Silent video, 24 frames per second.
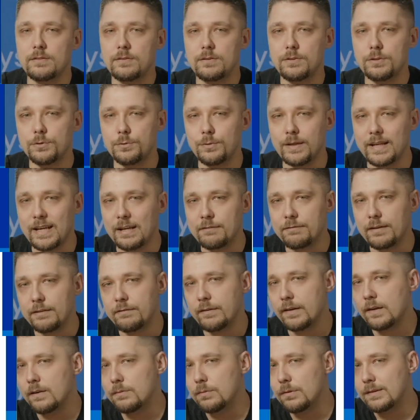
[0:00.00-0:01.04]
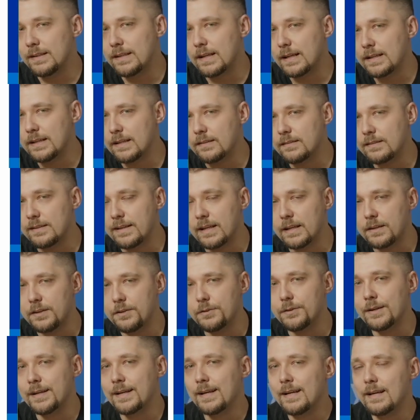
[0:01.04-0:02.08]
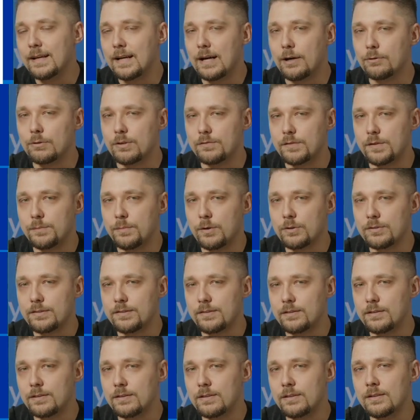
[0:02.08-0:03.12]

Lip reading: do we have available in IdentityIQ out of the box?